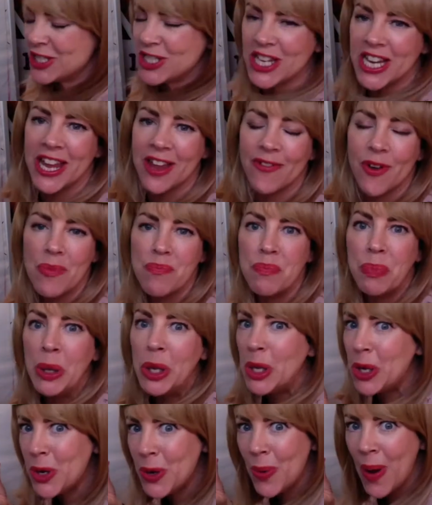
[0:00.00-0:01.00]
to give a
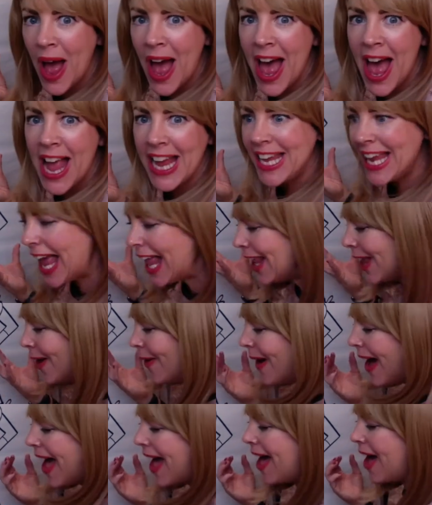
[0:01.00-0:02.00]
blue hair,
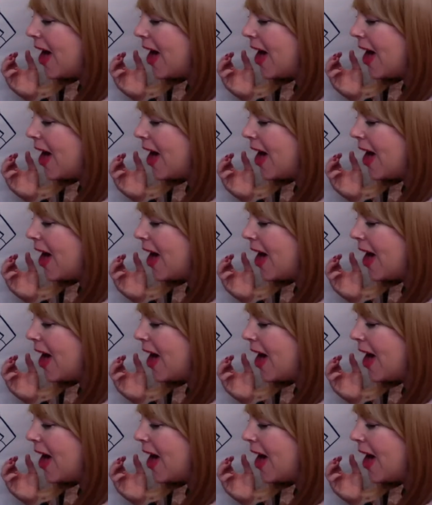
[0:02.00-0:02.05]
yellow hair,